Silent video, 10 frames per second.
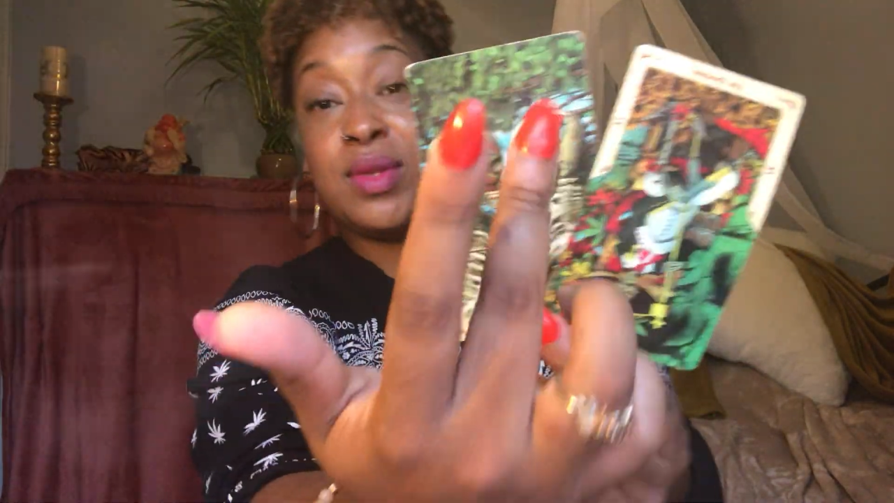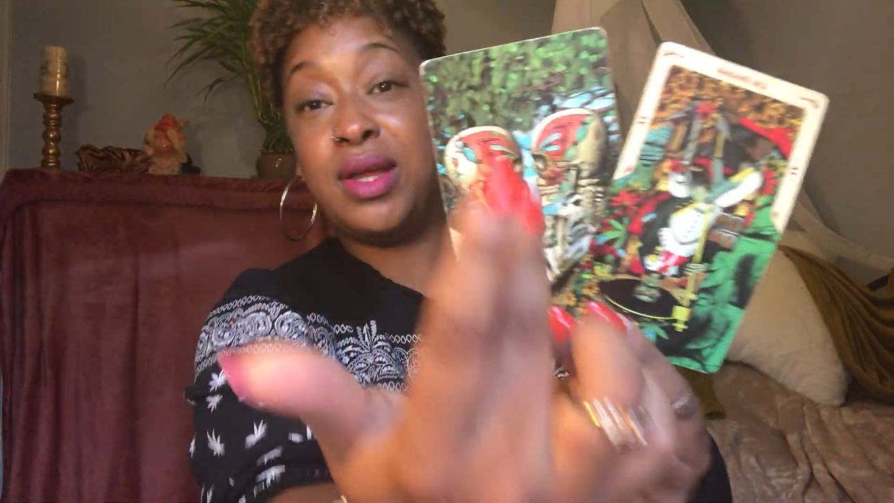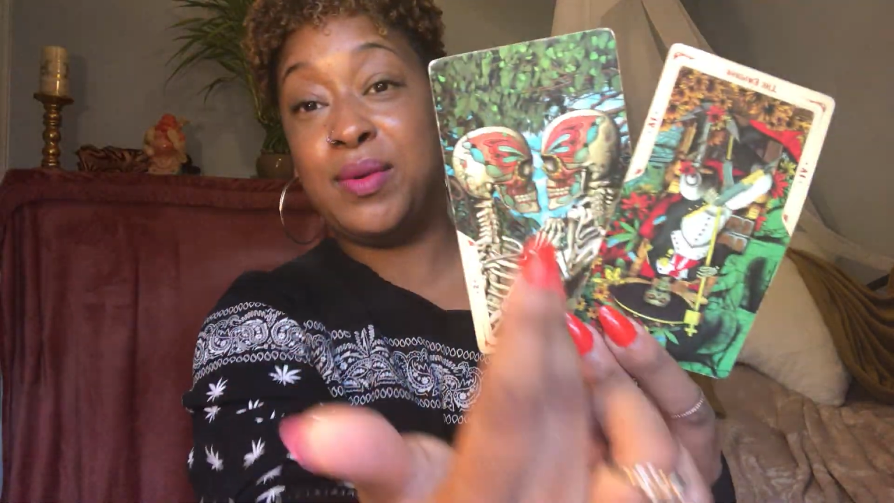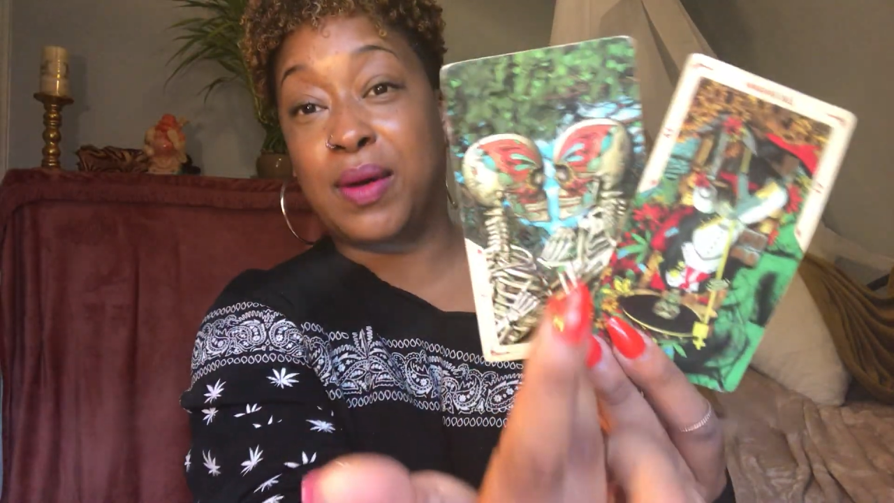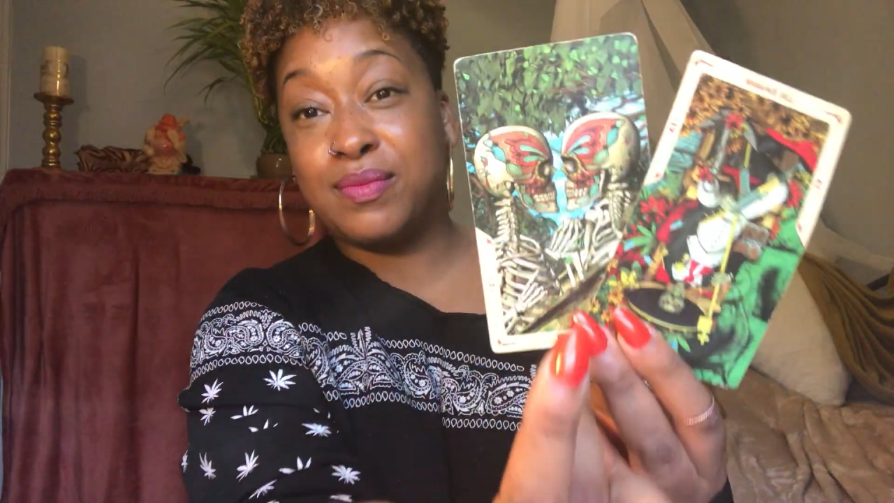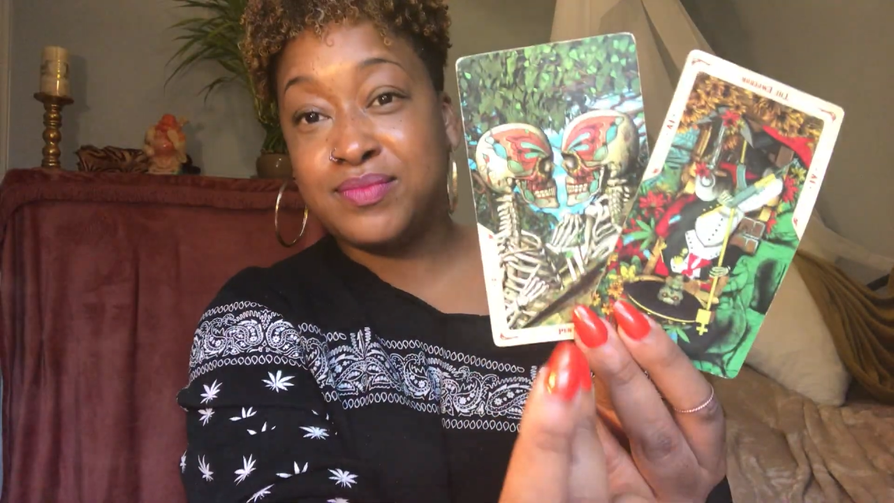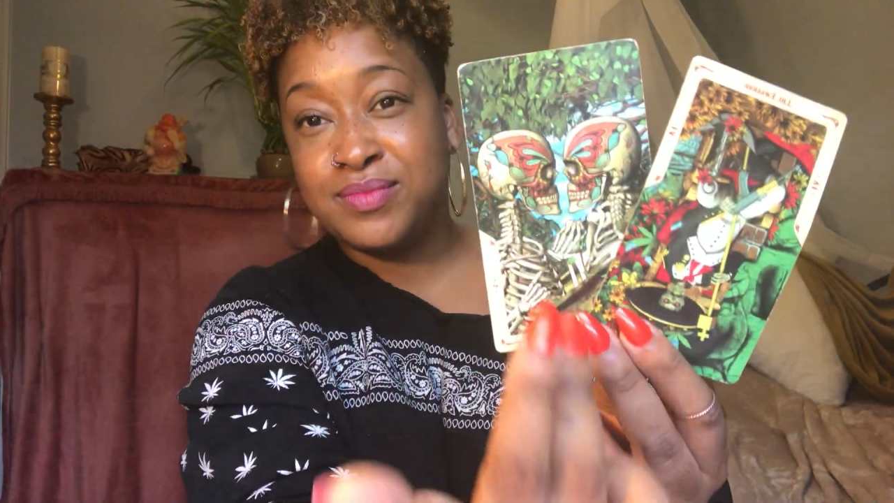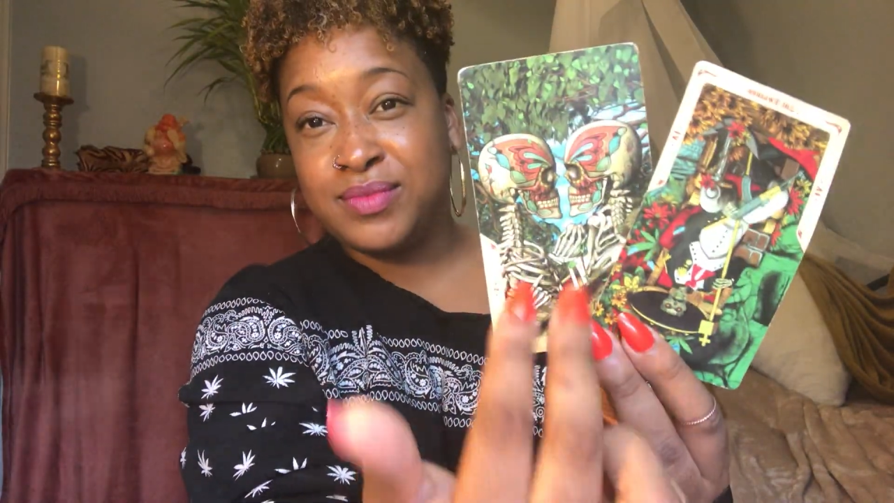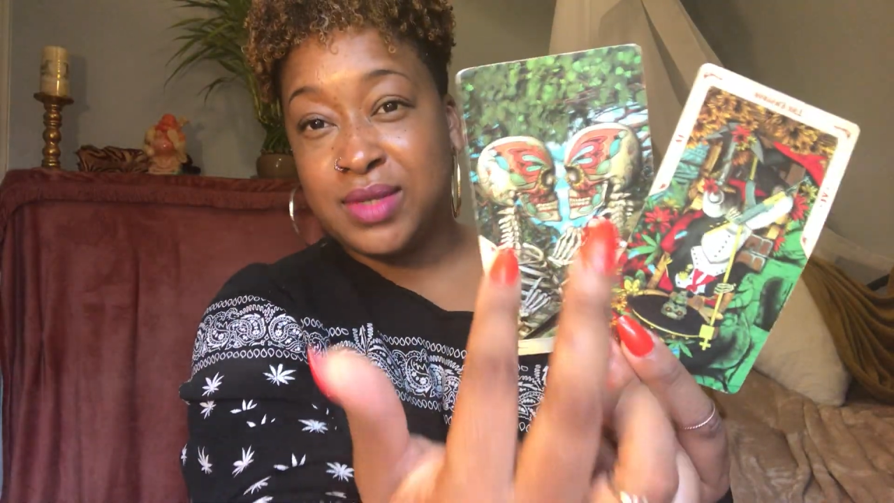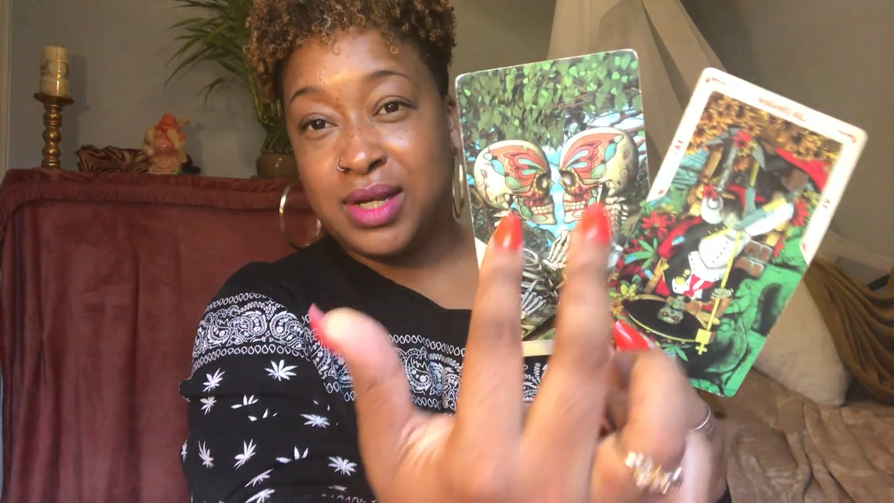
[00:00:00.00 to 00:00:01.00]
Anyway,
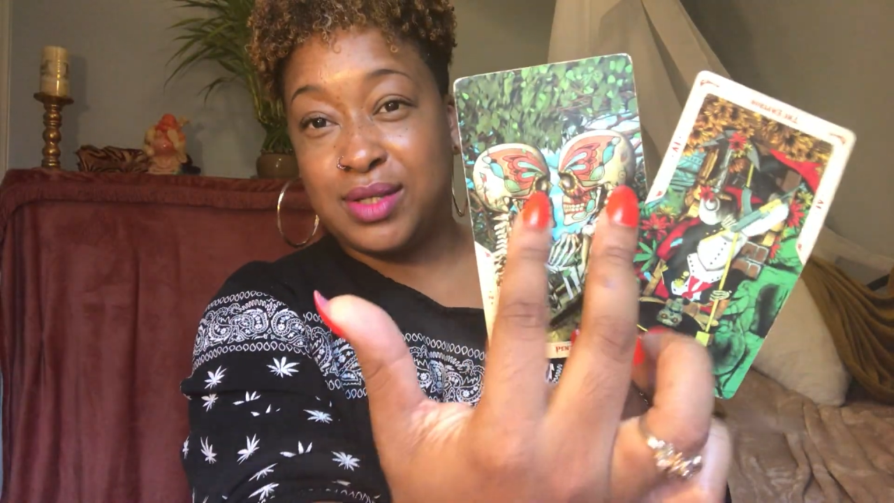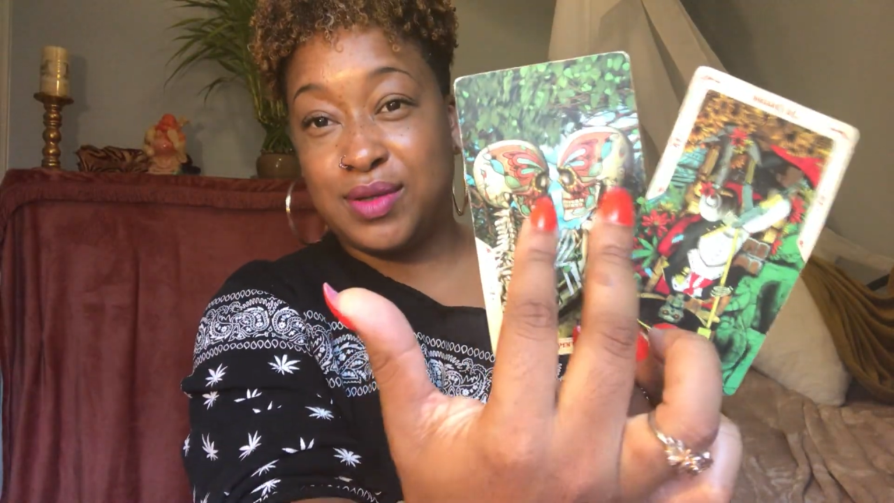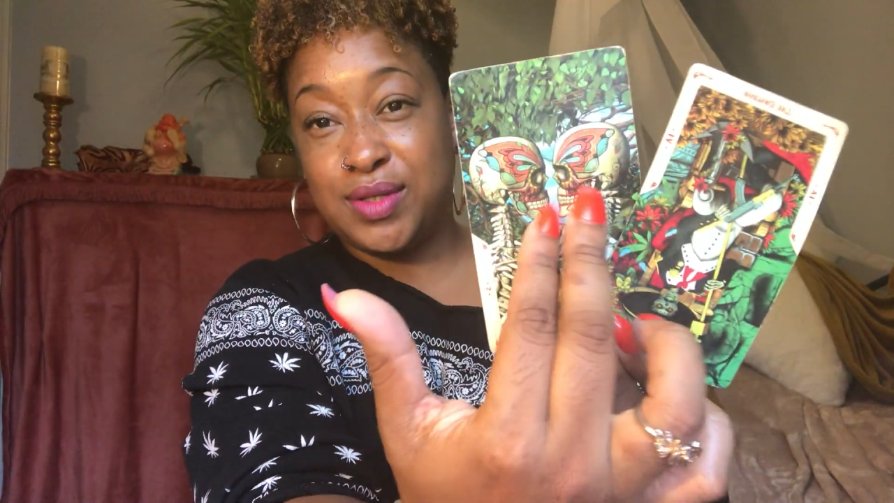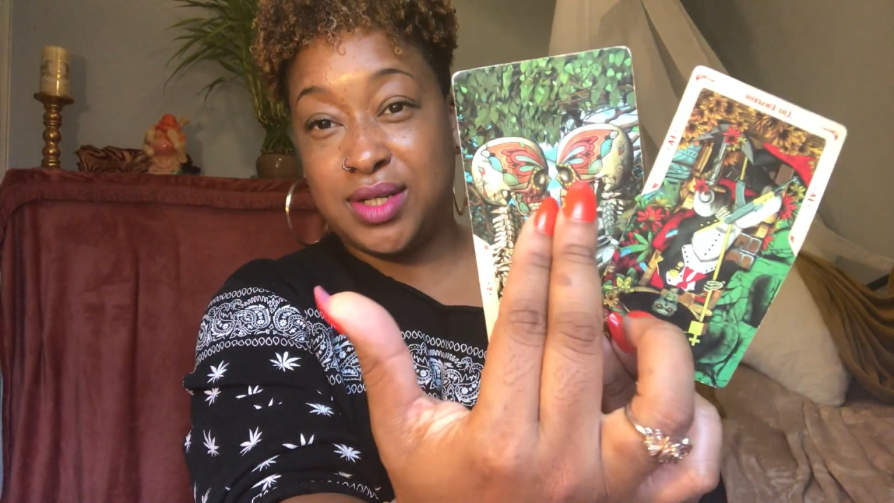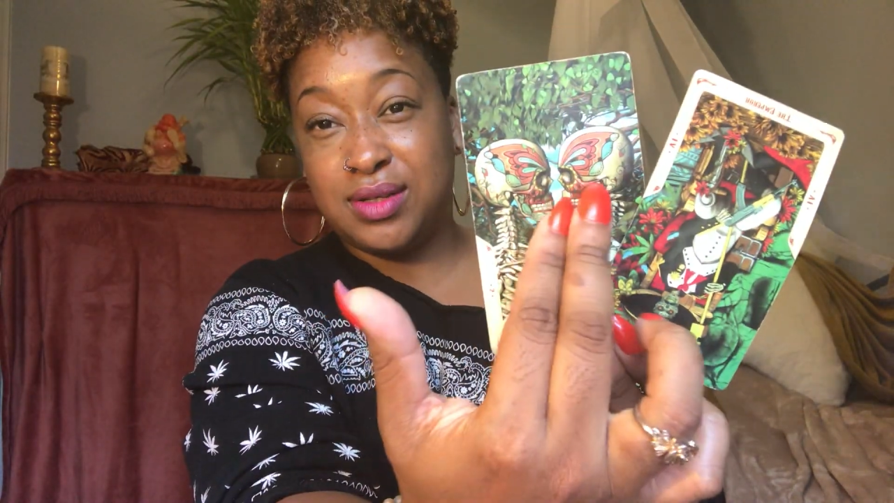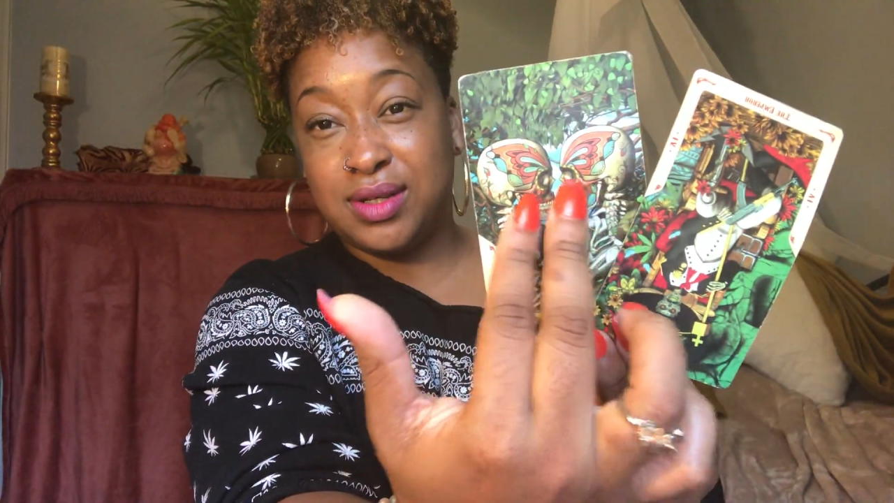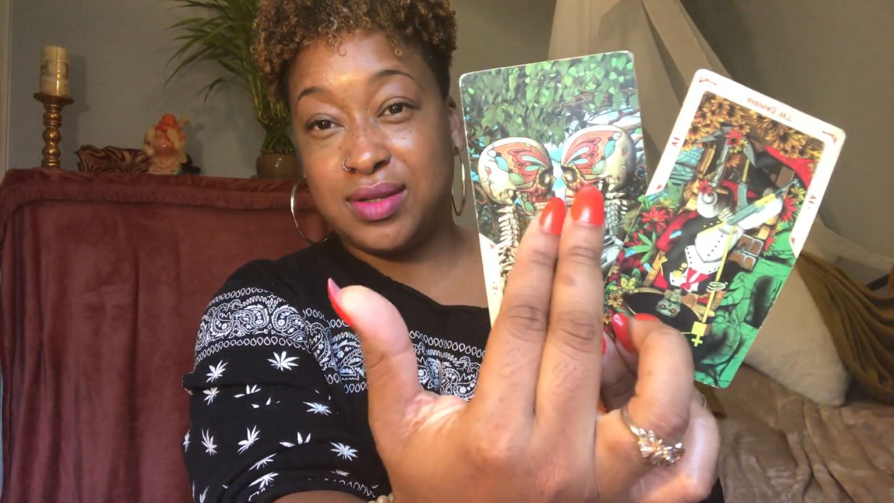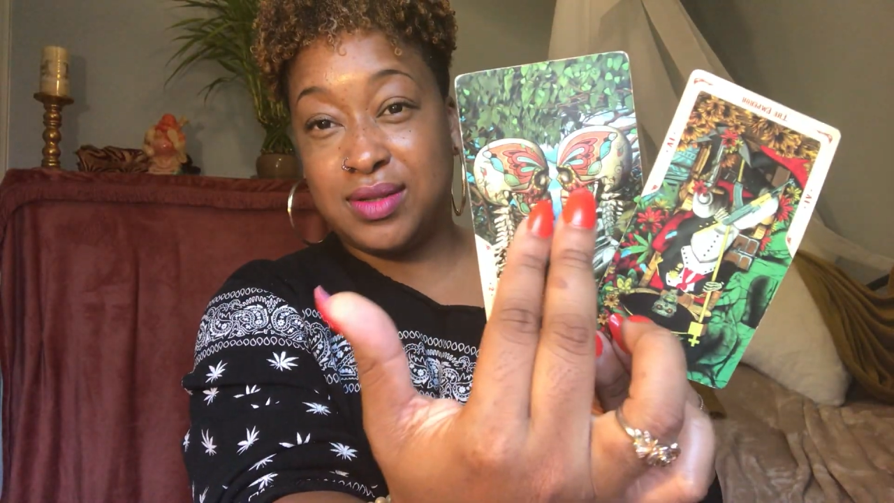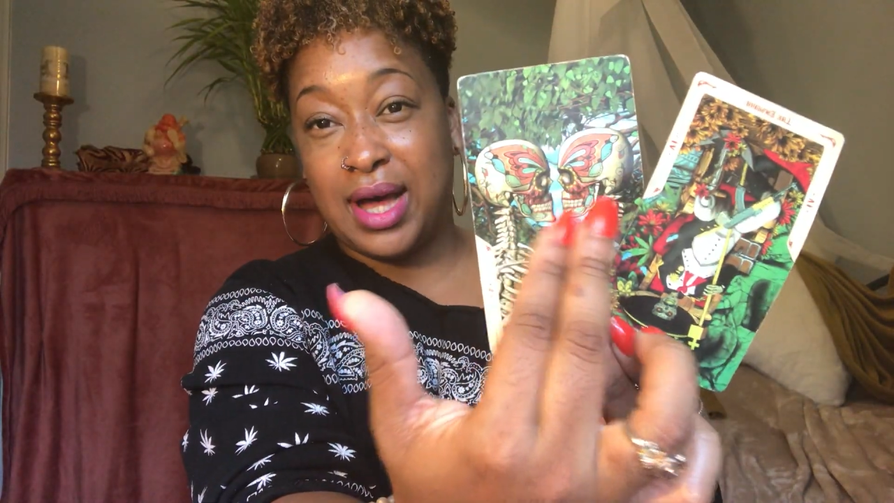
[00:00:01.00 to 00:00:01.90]
so you see the,